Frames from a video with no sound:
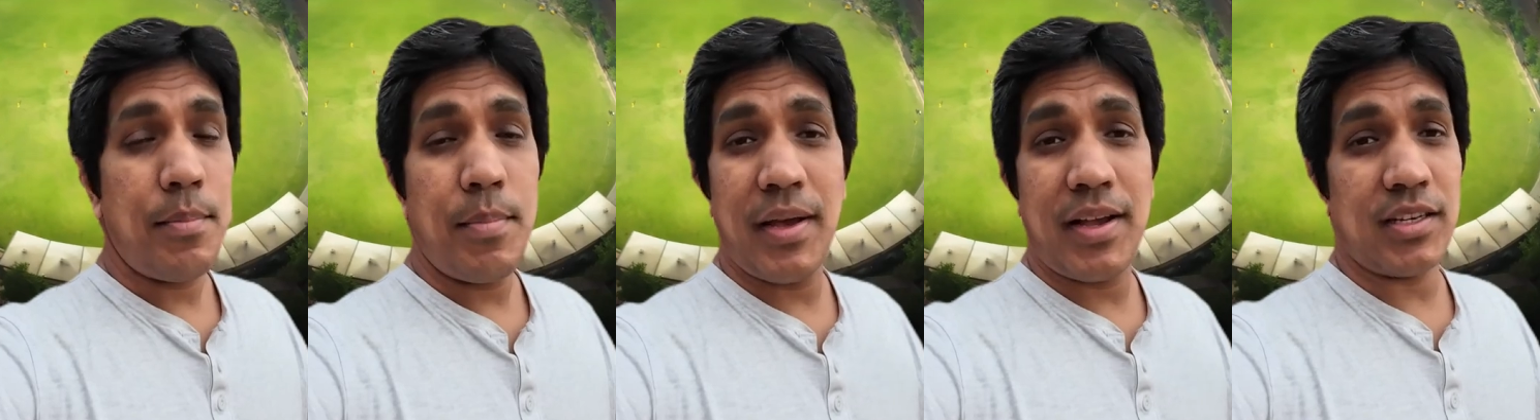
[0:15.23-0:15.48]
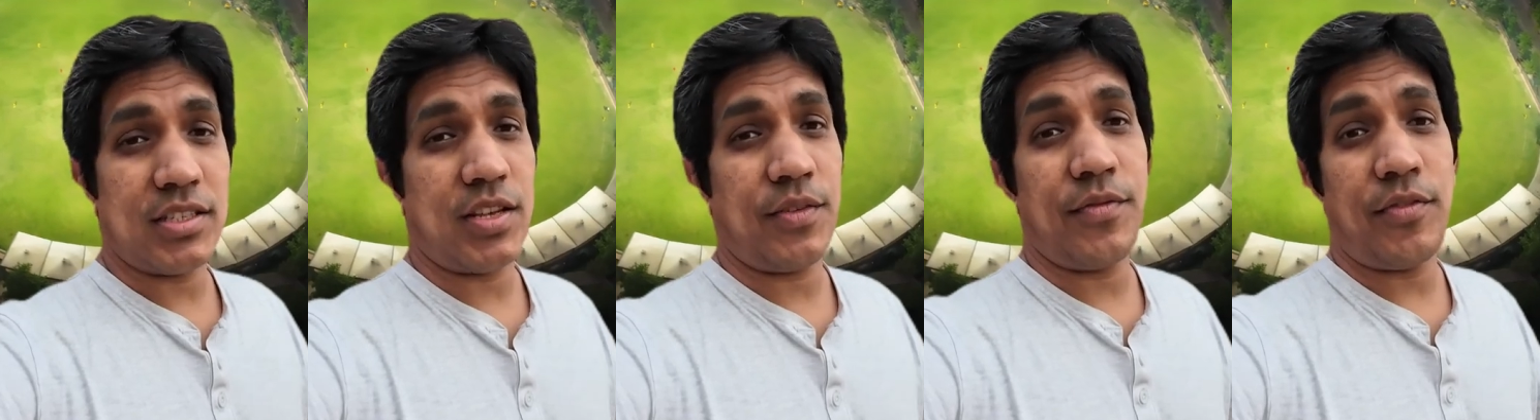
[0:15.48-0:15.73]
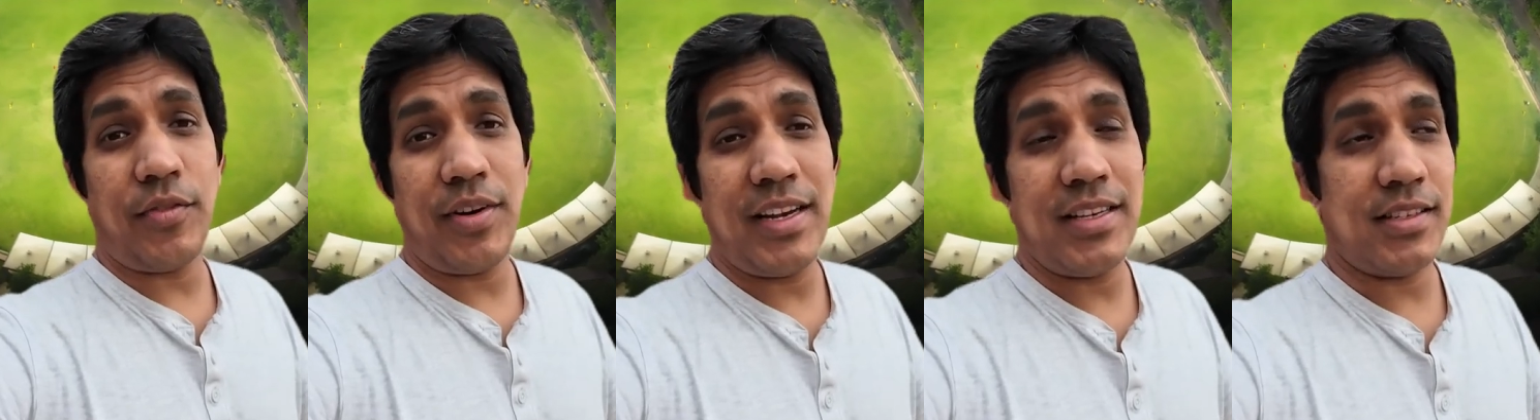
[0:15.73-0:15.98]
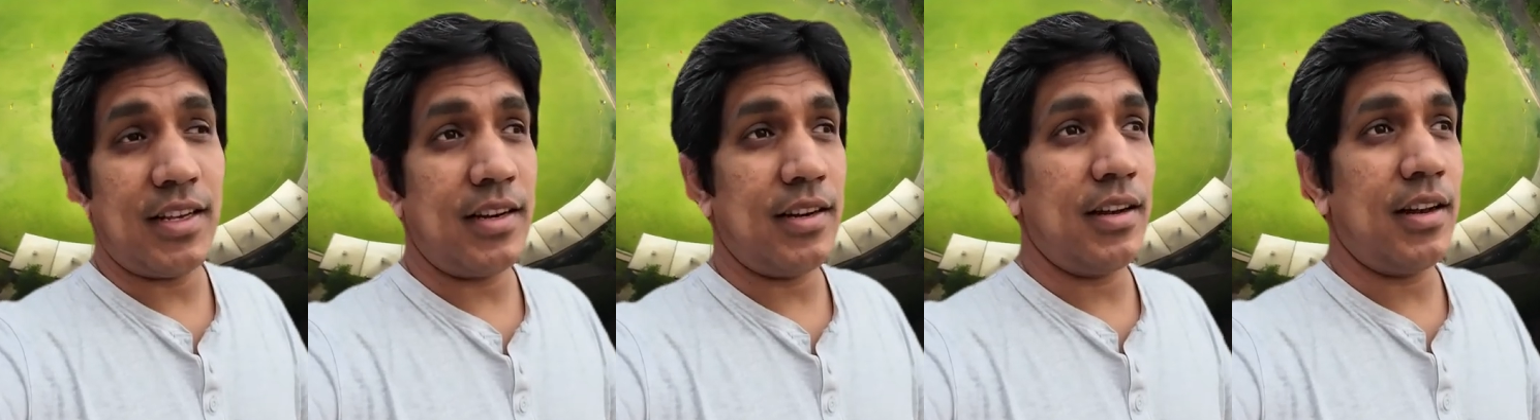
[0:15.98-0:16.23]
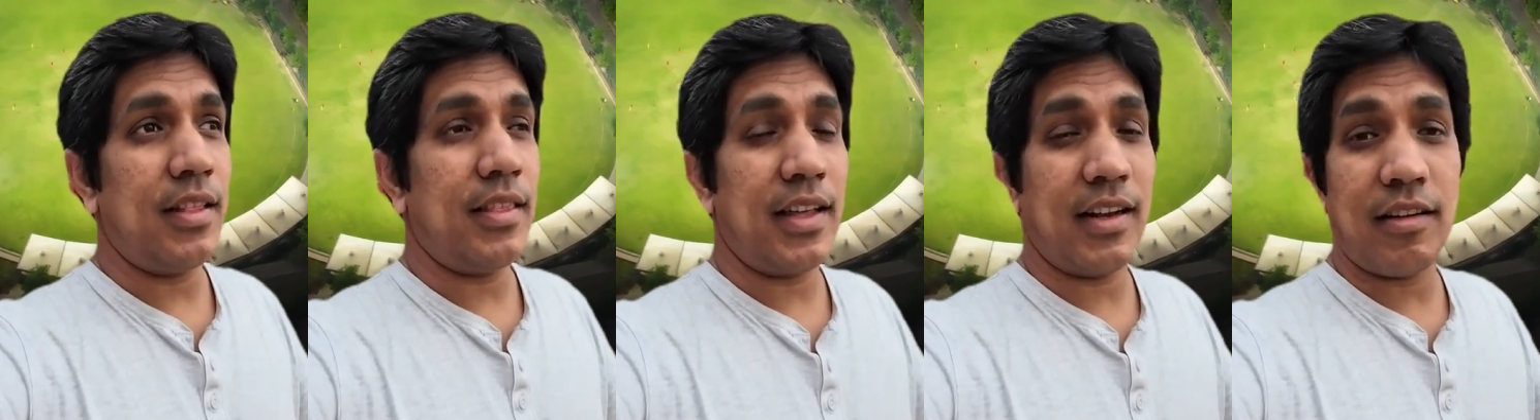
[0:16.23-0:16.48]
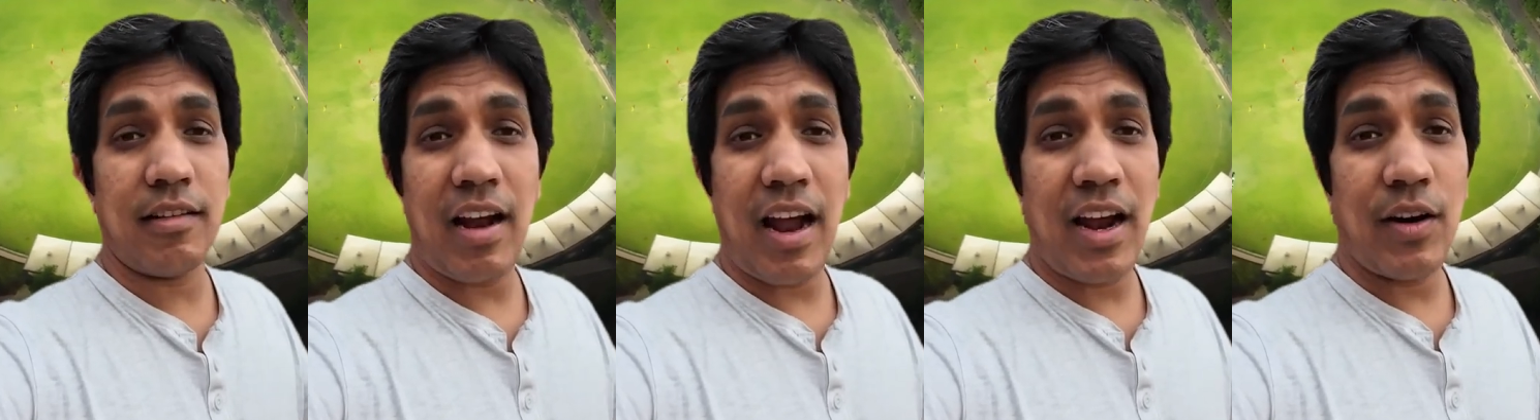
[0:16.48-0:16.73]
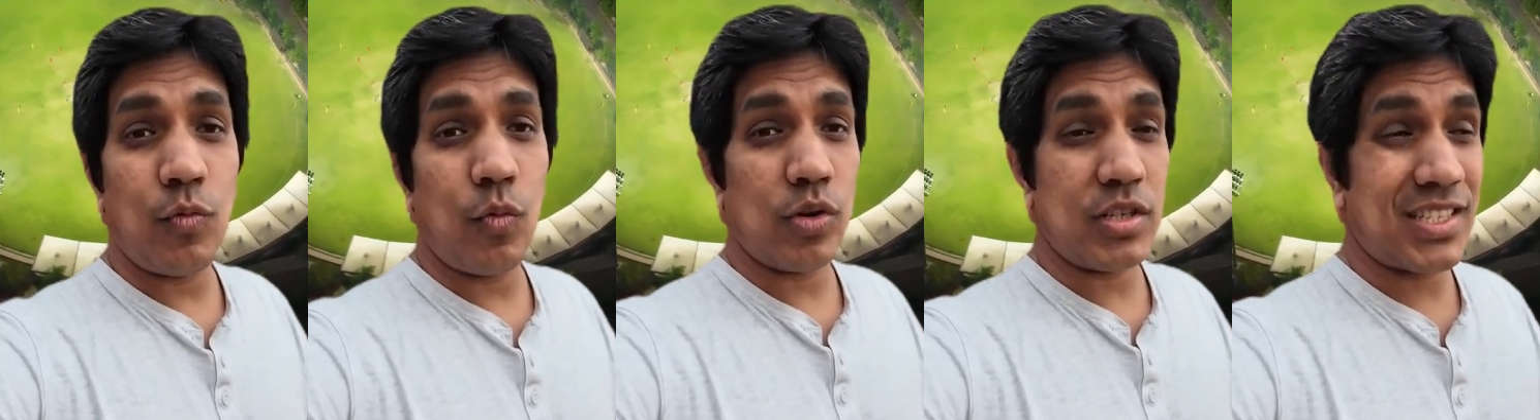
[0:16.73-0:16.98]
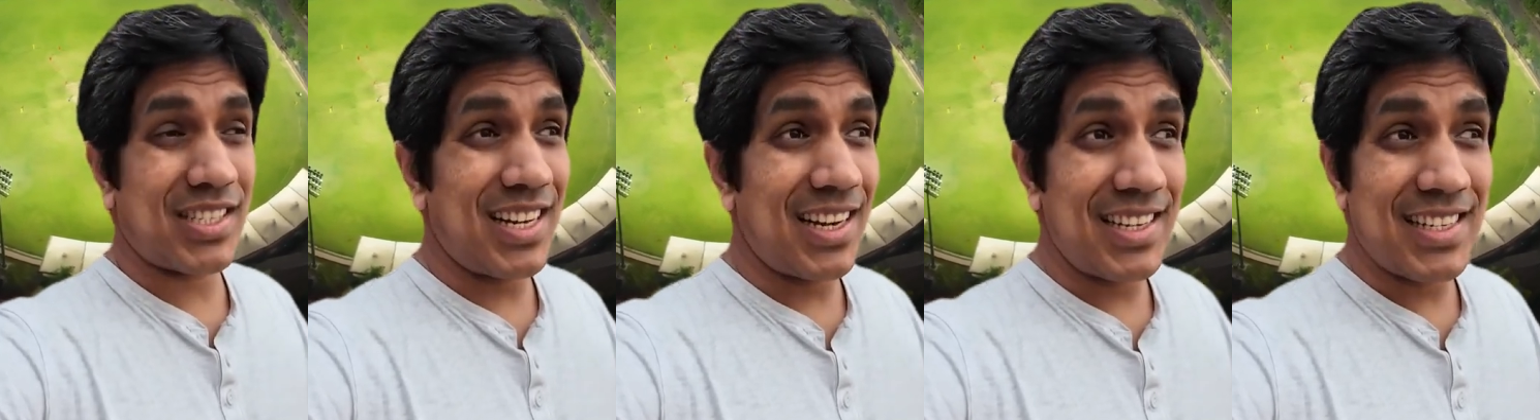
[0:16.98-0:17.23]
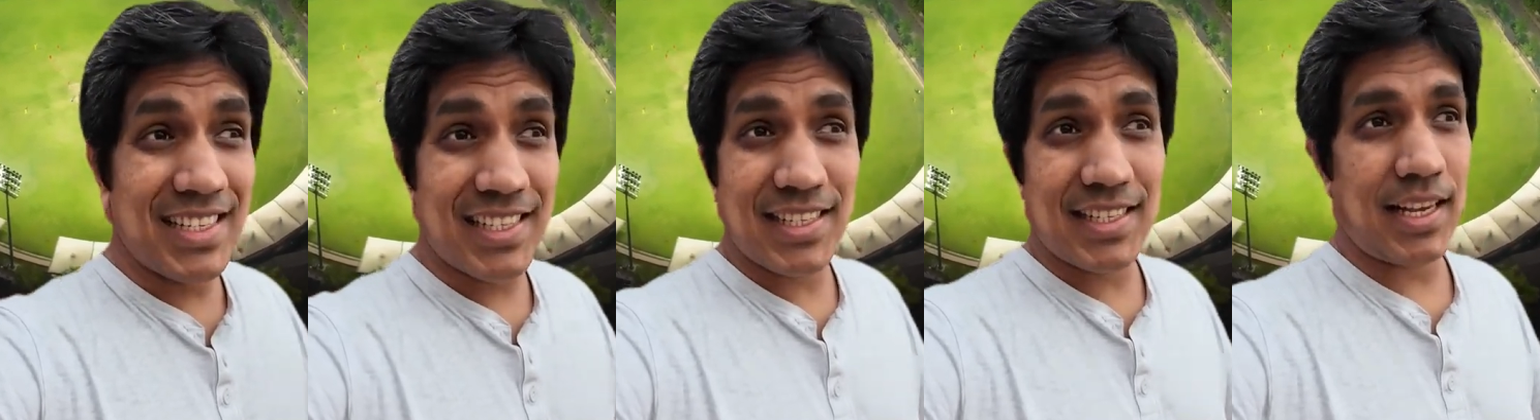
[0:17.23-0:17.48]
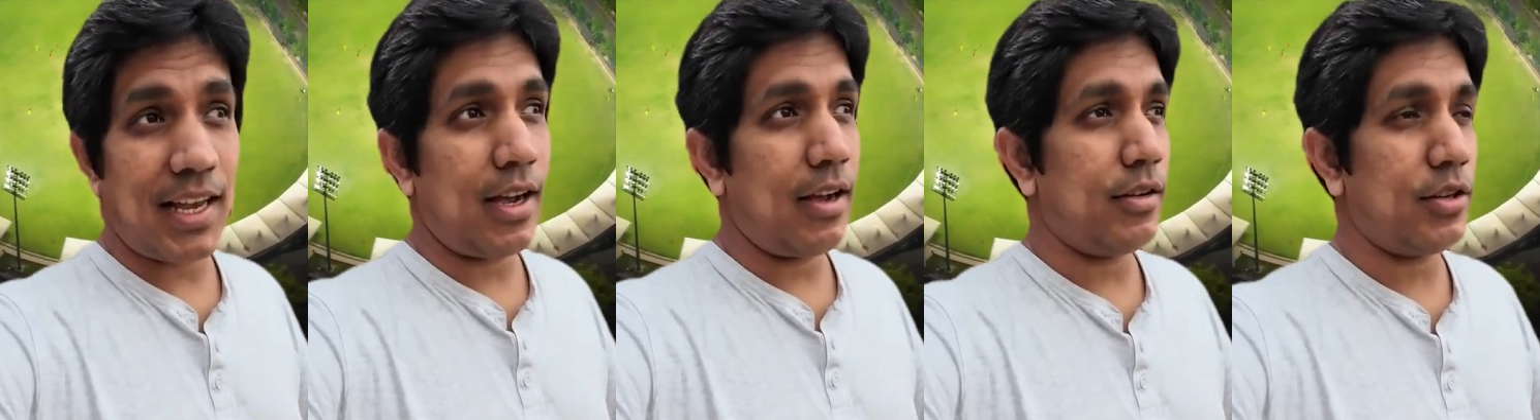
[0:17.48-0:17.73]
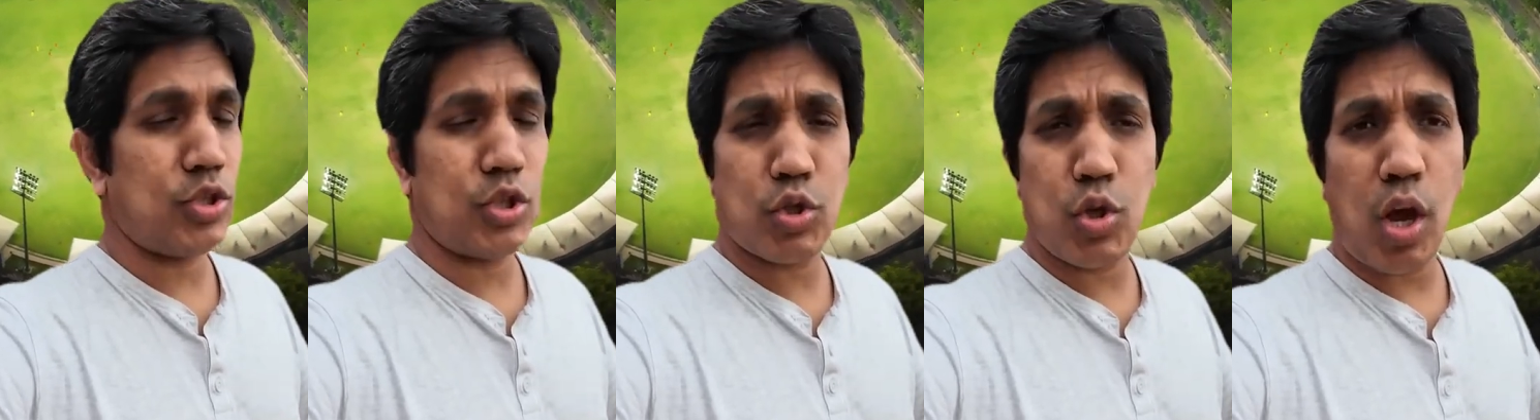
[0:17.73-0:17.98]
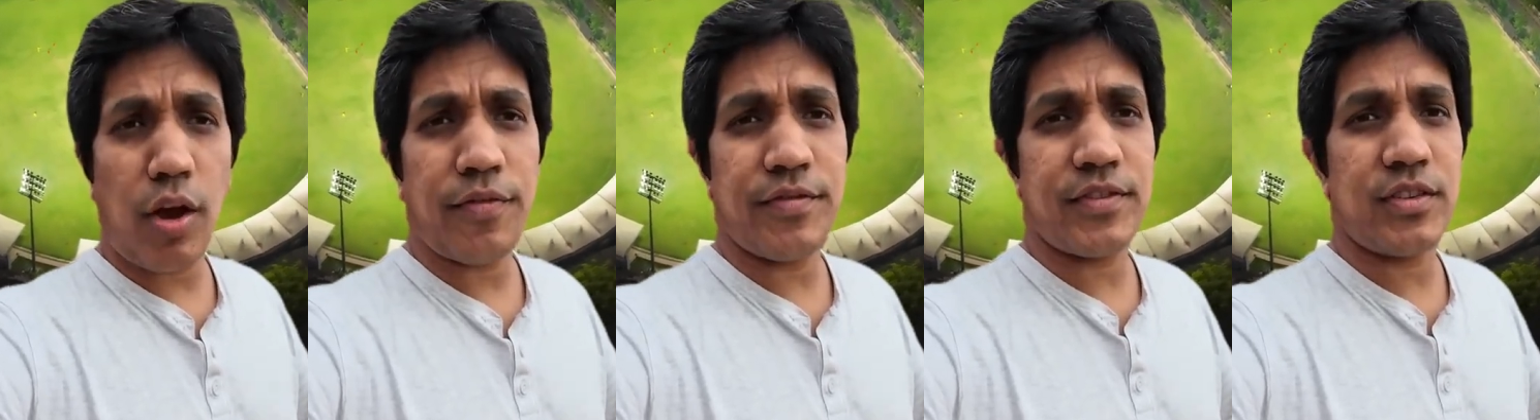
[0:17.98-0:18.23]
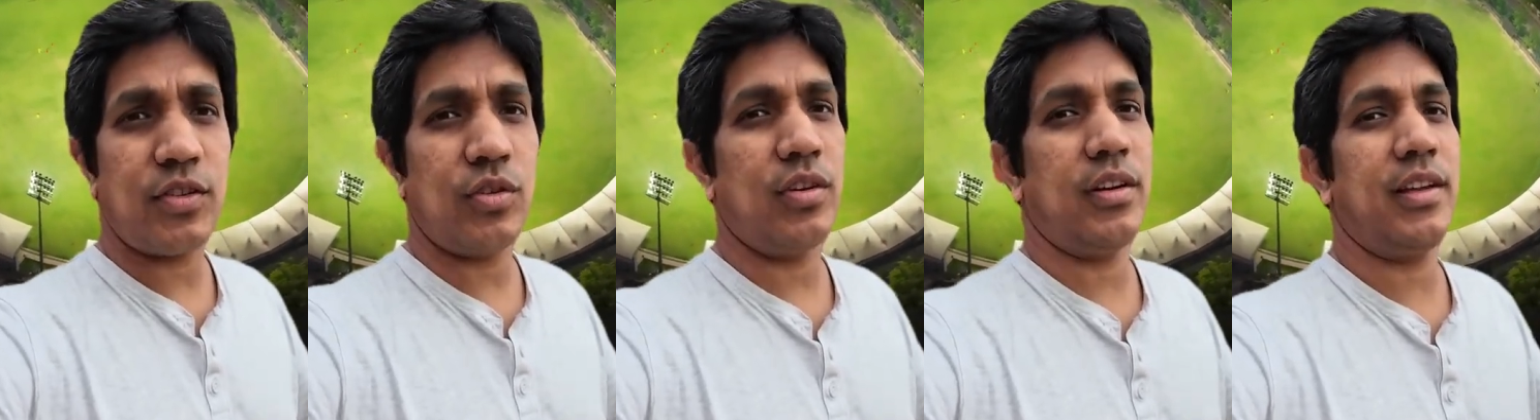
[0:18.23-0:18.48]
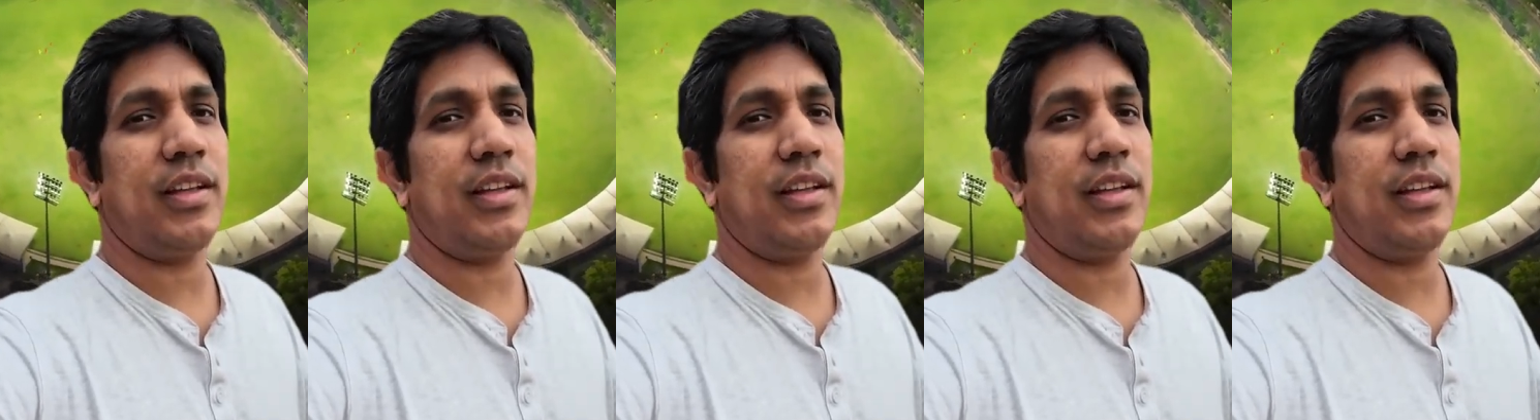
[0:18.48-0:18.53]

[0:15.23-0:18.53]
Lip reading: because of the reason the ground was still soft